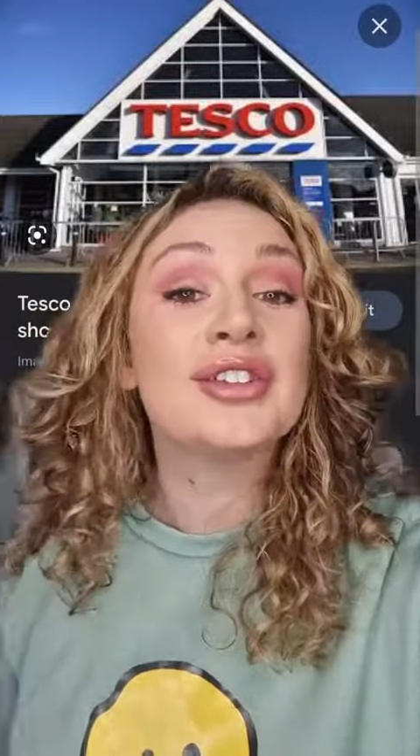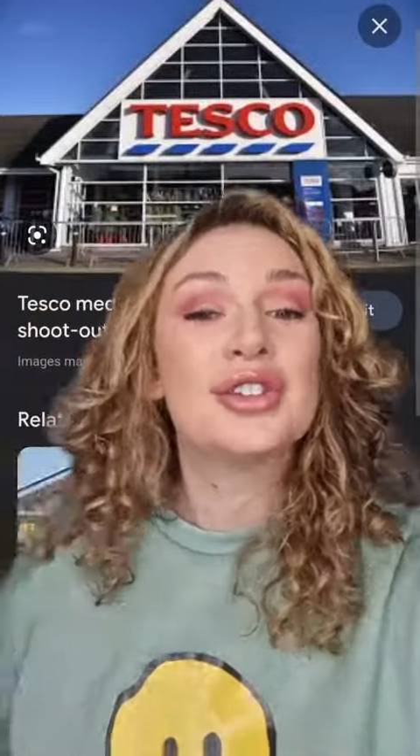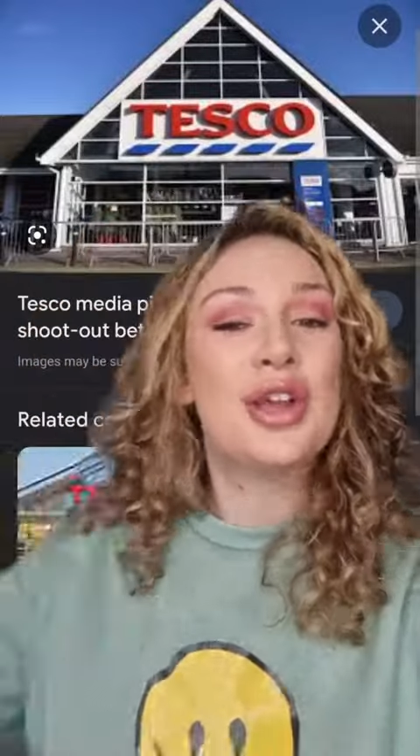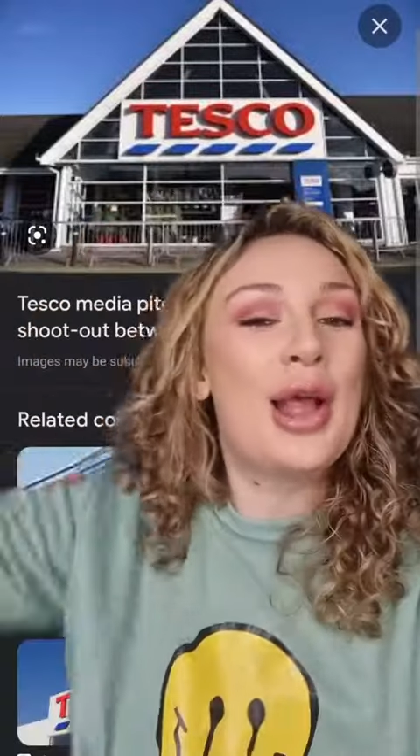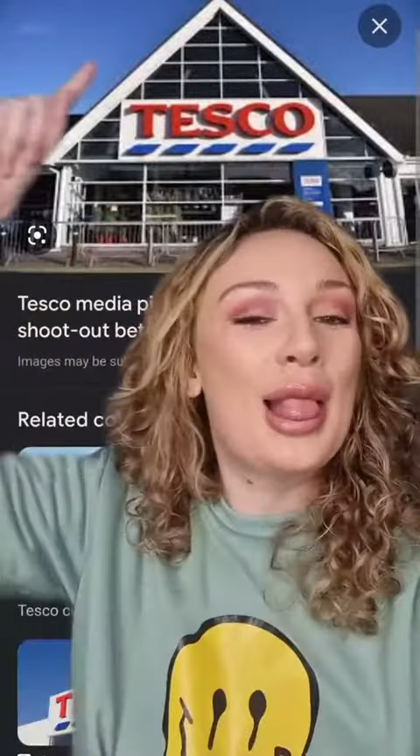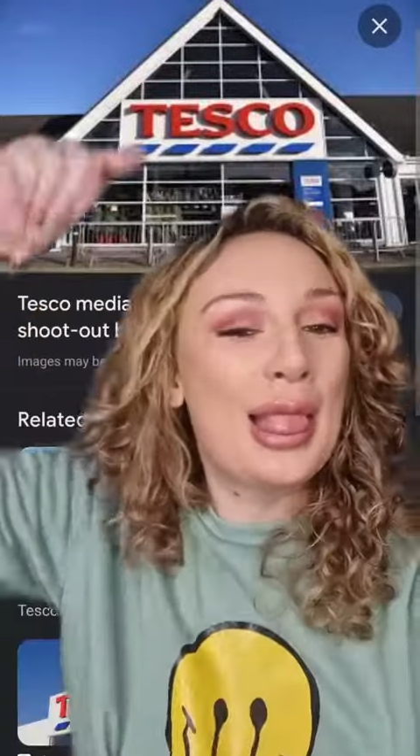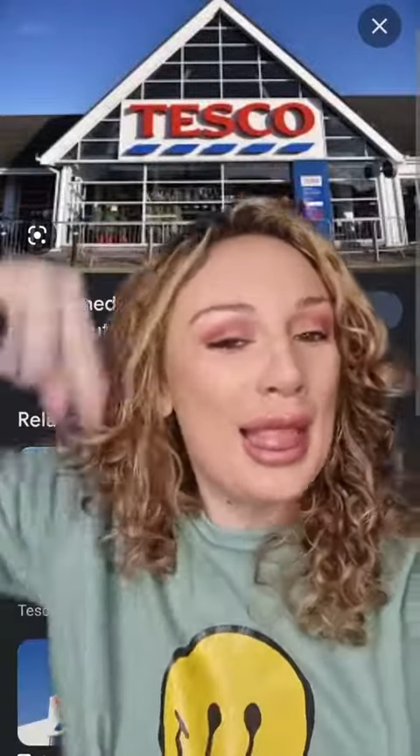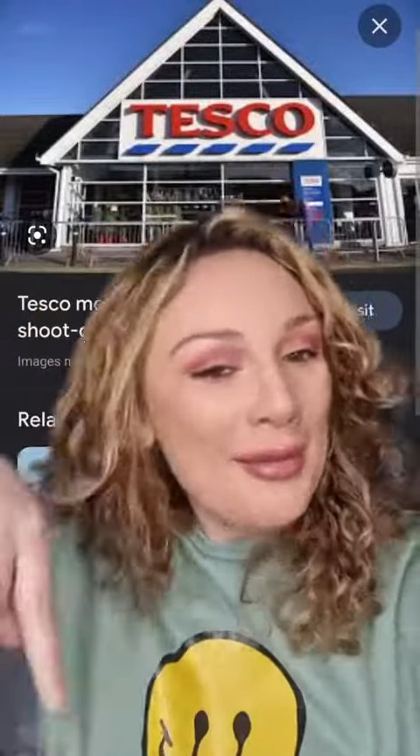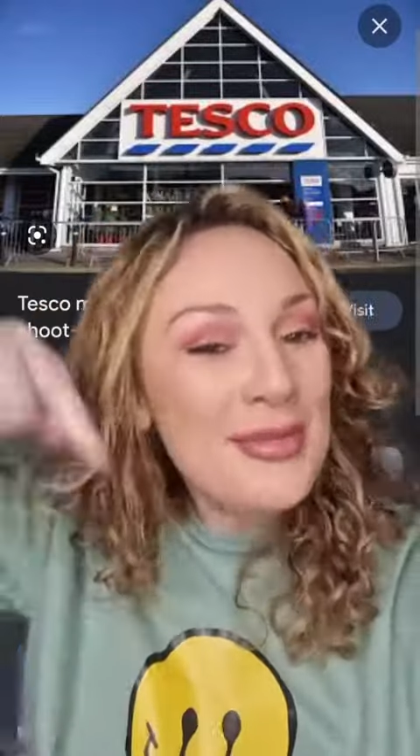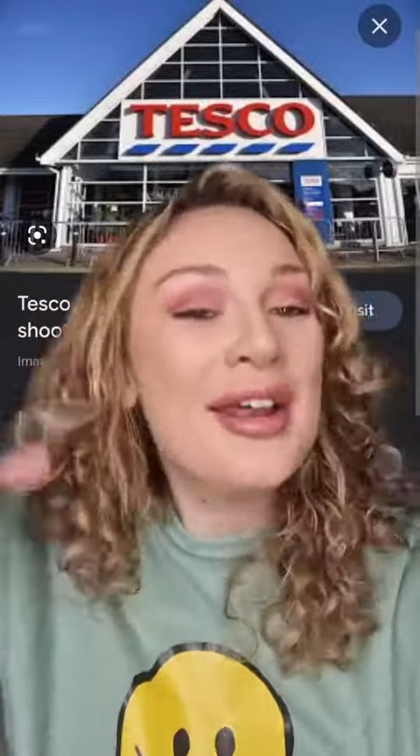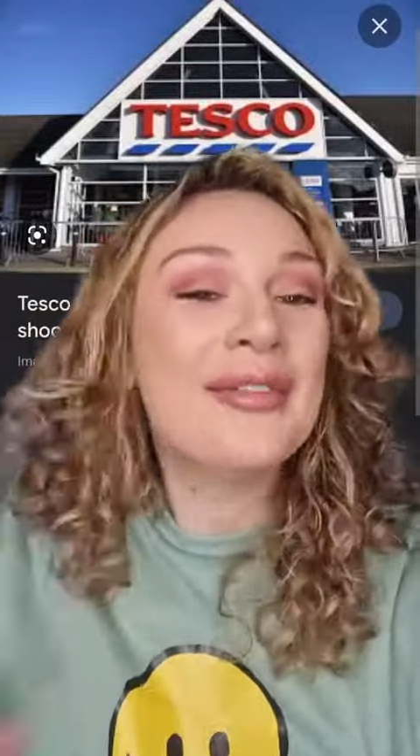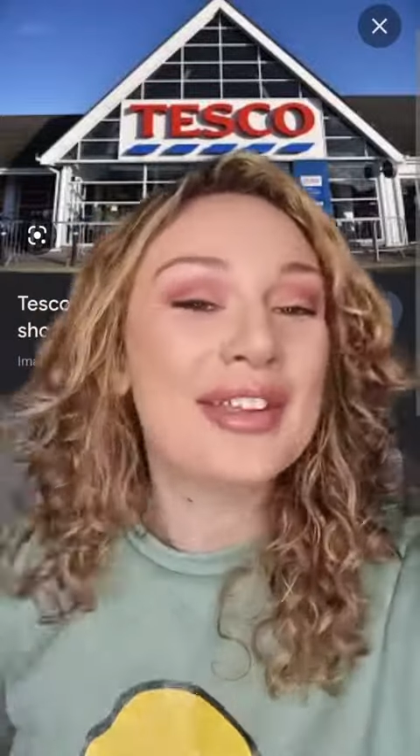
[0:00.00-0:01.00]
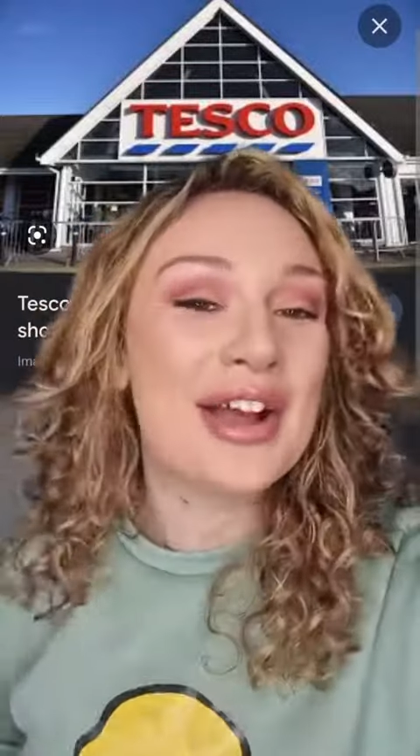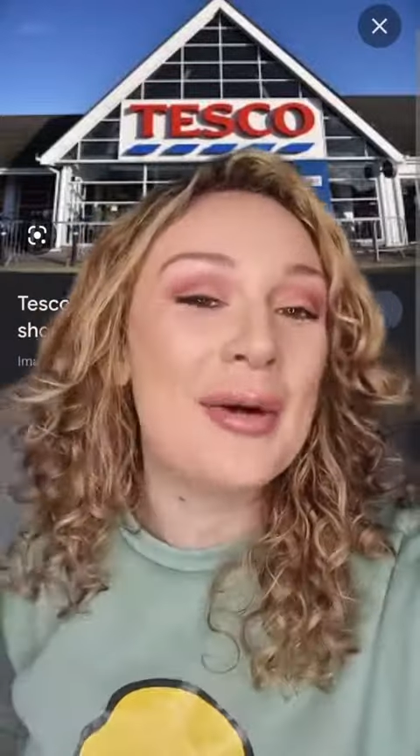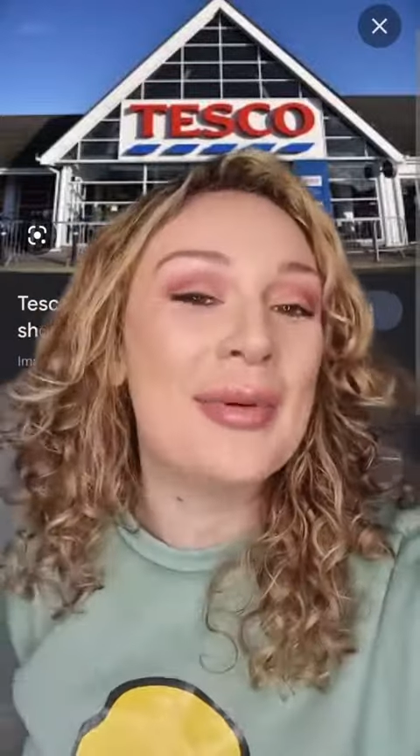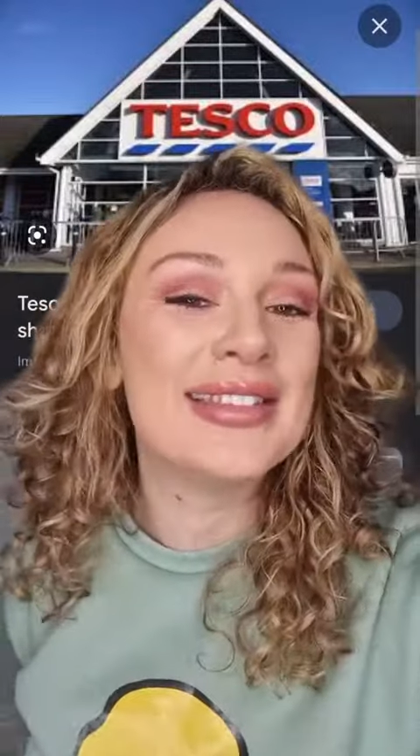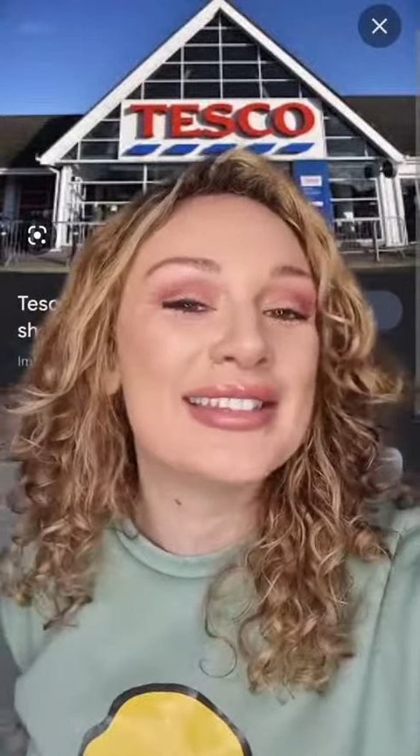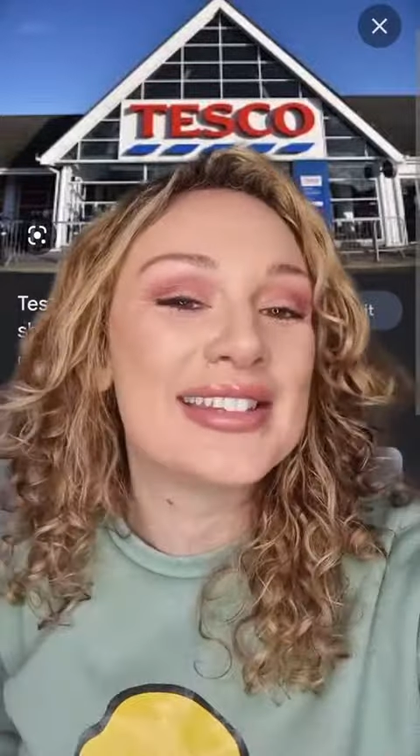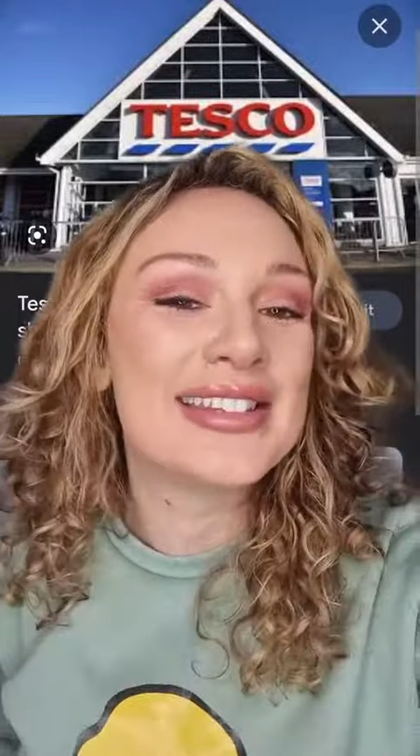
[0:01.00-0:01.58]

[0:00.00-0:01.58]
so let me know in the comments.